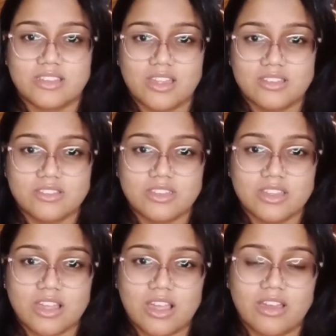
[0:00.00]
I don't
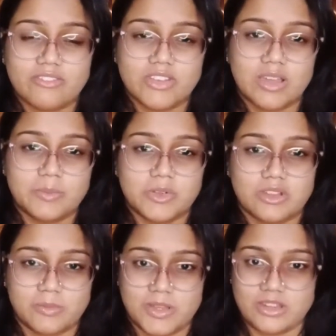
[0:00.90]
think I have time to
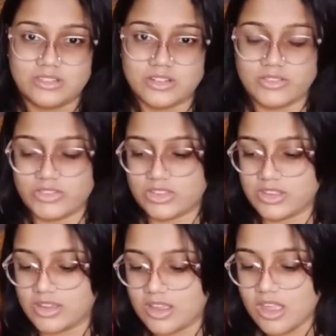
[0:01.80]
explain each and
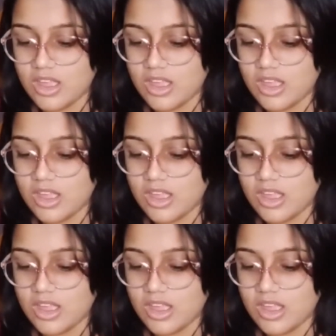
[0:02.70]
everything.